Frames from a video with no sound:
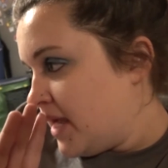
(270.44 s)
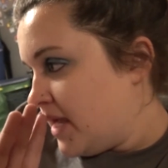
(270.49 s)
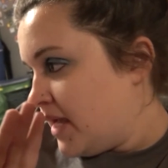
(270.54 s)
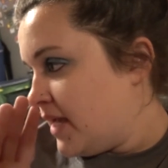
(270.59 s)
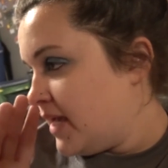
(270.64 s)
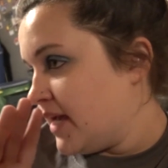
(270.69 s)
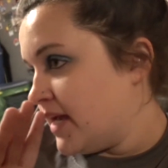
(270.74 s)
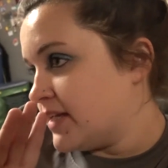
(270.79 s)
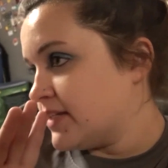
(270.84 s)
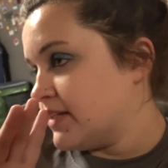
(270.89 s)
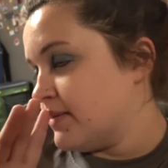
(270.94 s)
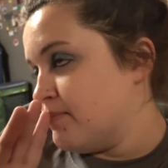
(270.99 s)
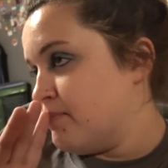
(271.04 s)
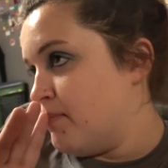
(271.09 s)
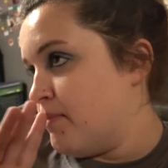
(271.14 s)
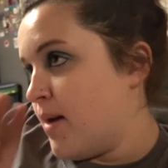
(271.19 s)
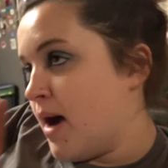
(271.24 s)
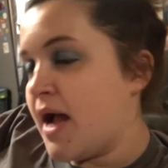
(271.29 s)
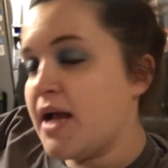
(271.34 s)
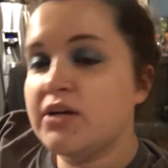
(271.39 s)
He has a
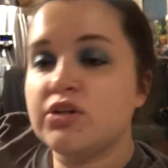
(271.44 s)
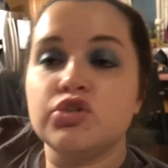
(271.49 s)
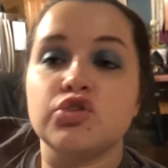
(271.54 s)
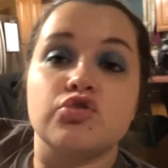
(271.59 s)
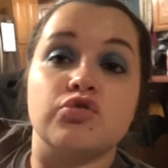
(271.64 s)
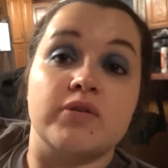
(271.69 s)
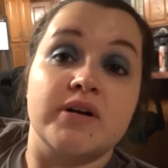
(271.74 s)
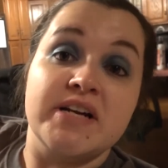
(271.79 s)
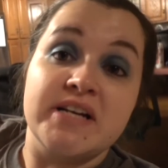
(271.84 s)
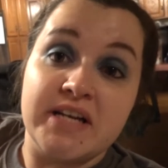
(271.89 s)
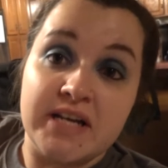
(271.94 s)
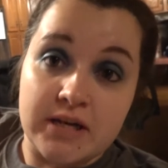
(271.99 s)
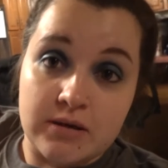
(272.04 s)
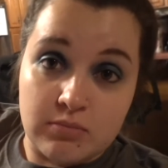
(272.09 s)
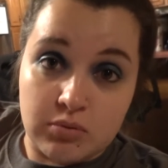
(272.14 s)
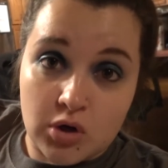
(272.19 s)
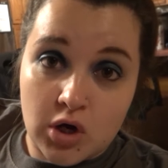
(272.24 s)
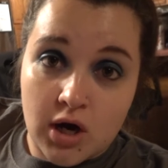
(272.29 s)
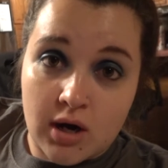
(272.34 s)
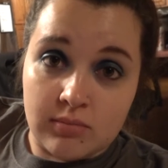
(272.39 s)
mild drinking
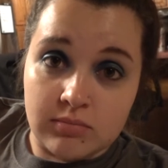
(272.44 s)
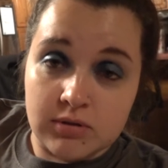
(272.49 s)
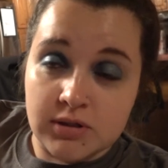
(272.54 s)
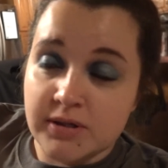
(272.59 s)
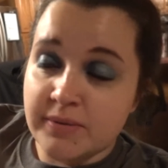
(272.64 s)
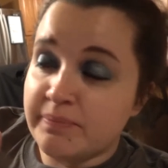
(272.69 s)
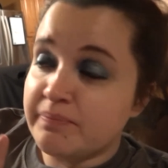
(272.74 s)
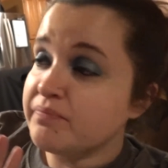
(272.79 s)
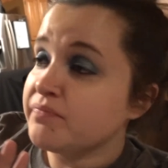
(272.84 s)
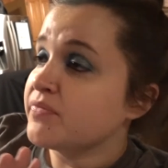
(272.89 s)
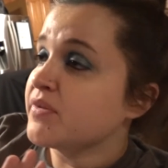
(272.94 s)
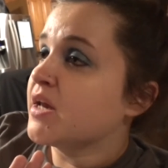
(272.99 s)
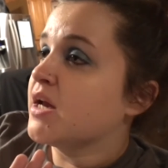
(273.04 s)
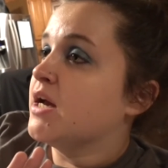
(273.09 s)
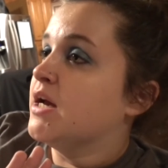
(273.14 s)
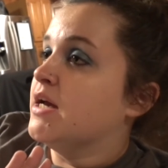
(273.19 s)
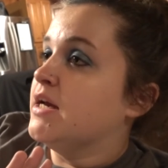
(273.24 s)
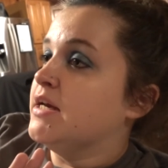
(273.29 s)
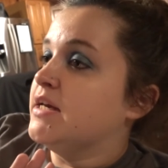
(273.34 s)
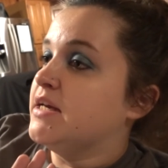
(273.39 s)
problem.
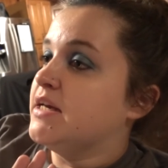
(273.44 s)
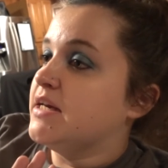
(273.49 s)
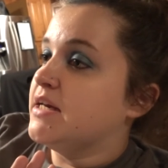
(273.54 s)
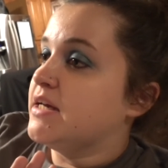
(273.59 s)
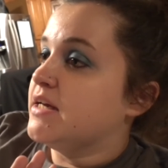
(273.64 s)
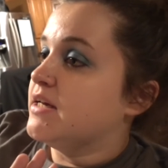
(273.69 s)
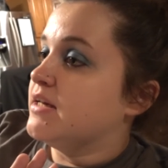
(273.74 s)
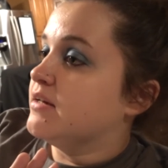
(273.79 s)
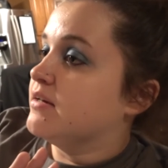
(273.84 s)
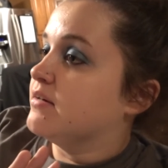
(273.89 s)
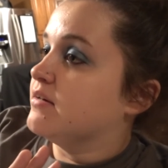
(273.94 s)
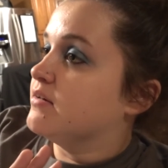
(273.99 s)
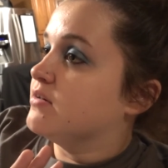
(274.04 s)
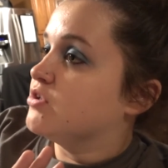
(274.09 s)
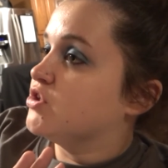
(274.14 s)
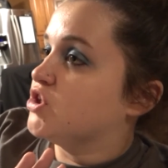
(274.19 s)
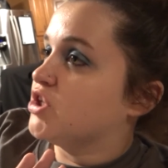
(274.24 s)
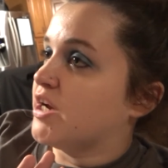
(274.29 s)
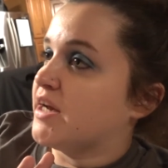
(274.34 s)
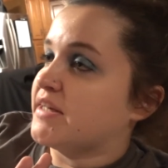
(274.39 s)
He
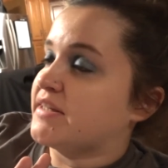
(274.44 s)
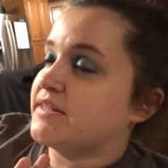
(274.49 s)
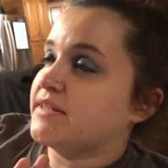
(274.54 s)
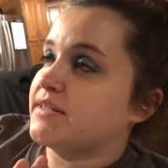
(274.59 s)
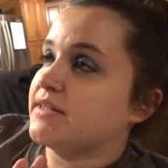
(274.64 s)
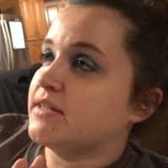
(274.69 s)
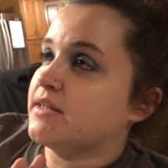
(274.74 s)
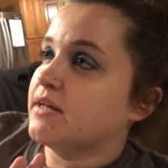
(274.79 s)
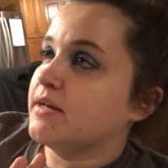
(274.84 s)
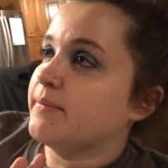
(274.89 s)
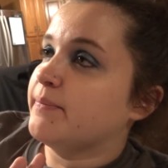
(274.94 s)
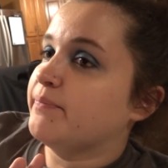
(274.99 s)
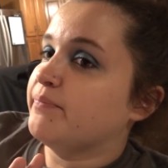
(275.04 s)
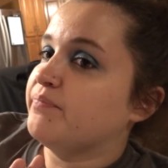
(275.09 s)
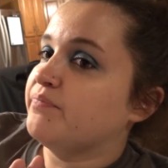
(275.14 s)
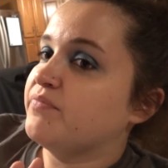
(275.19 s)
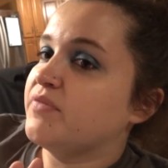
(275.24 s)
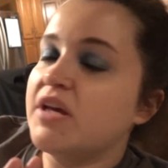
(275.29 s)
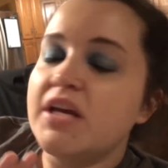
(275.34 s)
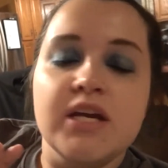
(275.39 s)

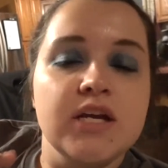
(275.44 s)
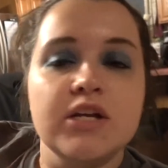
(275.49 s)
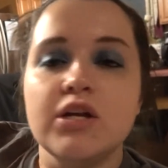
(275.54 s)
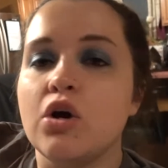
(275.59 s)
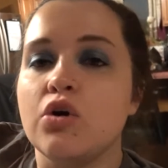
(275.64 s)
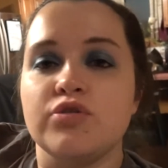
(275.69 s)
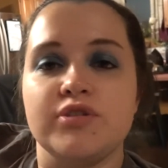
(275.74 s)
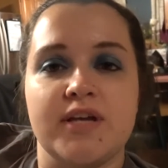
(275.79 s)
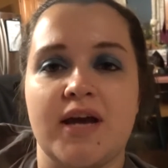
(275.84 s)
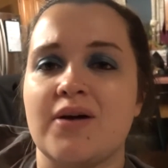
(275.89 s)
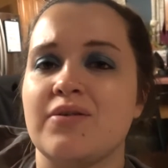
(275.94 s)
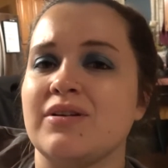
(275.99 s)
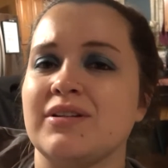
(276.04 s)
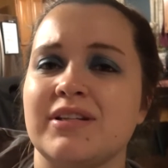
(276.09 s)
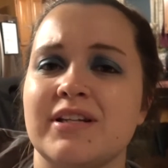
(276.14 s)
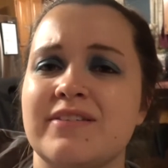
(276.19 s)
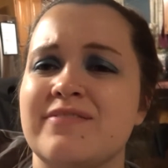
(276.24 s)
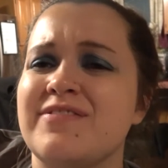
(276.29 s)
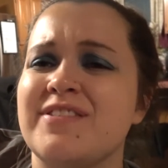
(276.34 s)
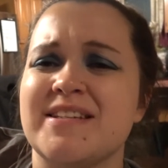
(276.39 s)
knows how to
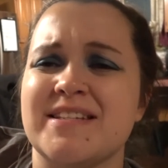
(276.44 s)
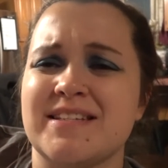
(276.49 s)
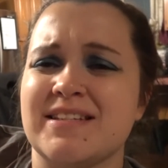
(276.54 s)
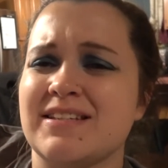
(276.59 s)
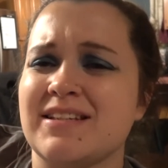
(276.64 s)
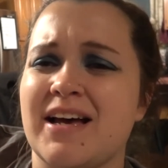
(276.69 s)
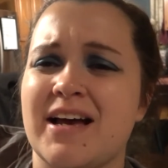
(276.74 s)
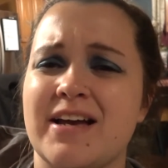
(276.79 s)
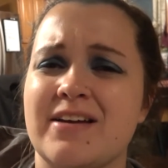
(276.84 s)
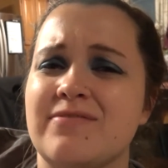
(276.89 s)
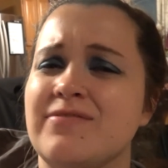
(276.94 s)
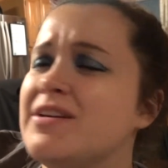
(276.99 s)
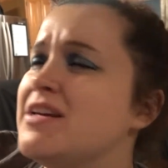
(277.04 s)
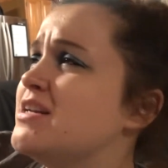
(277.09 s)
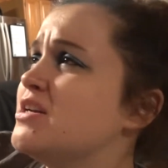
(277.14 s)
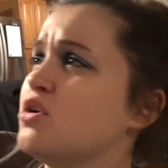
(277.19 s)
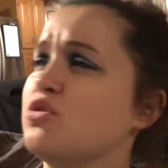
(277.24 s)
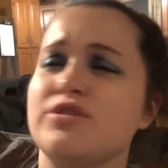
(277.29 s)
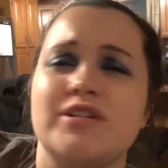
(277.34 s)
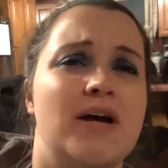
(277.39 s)
live his life. He
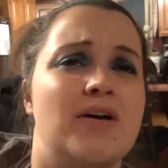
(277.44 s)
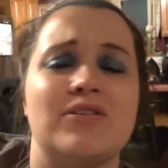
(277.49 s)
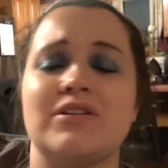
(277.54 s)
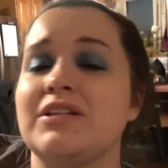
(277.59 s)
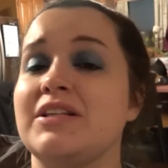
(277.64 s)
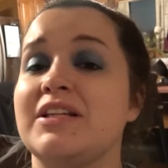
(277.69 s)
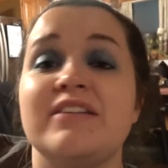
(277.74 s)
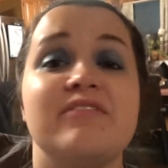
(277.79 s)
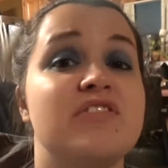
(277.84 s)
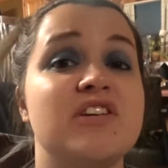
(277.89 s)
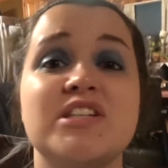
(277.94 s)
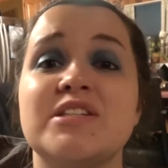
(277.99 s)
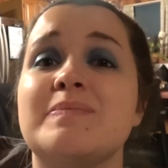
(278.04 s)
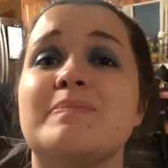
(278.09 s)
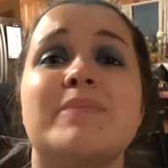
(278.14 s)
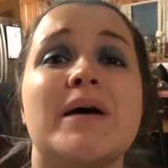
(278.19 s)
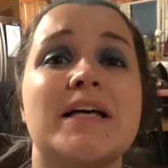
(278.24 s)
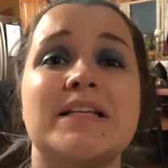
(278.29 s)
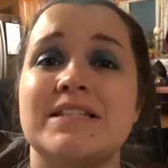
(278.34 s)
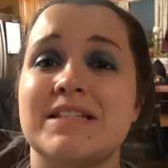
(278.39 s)
knows how to live his
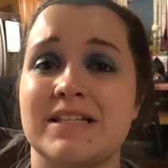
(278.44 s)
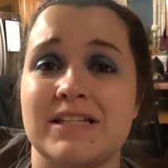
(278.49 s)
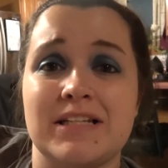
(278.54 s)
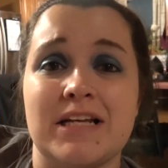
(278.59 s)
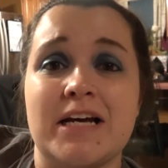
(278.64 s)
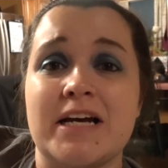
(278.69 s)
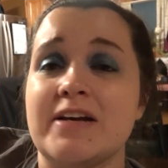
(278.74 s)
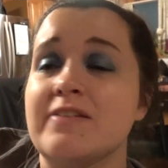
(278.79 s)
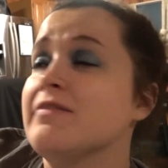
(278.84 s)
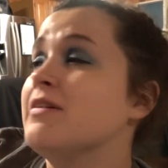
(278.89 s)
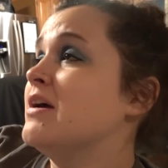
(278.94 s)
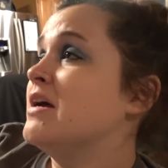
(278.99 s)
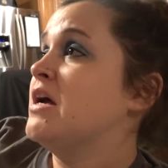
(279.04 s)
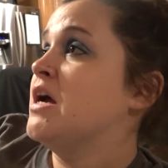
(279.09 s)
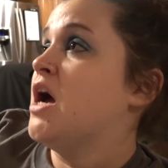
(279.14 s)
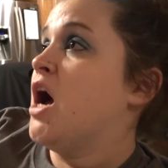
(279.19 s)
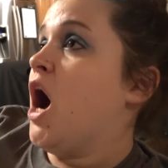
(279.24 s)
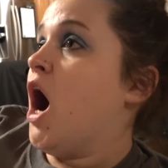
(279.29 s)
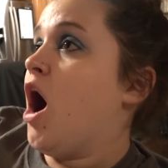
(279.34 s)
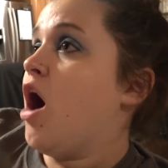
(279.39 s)
best life
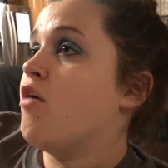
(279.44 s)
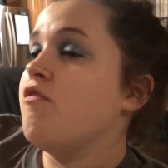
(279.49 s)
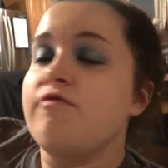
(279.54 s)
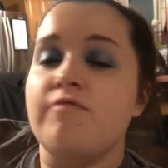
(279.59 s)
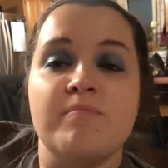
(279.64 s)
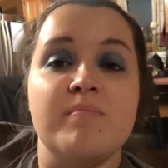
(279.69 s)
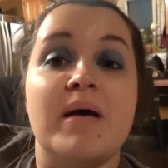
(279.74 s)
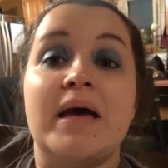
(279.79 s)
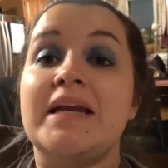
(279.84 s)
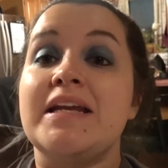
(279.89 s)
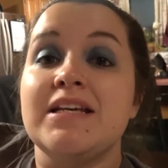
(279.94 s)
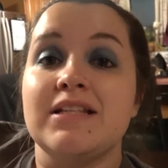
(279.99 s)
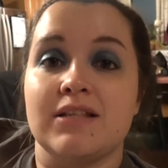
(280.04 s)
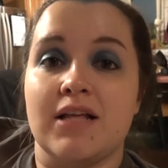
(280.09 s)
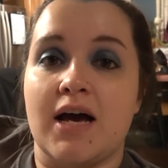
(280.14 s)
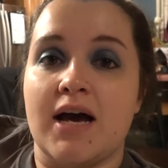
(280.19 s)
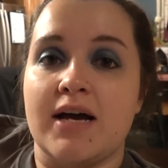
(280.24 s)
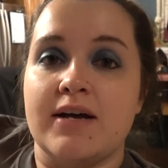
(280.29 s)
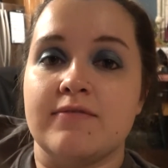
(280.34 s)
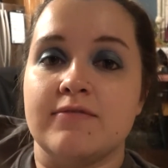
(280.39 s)
of many
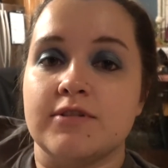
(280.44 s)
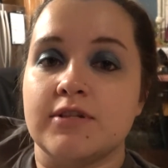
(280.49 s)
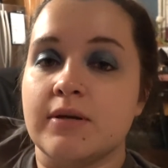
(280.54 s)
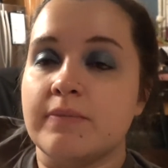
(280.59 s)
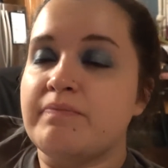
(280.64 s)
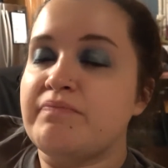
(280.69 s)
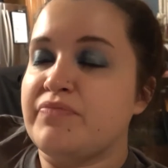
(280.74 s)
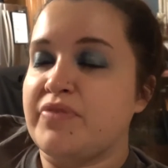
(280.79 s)
lives.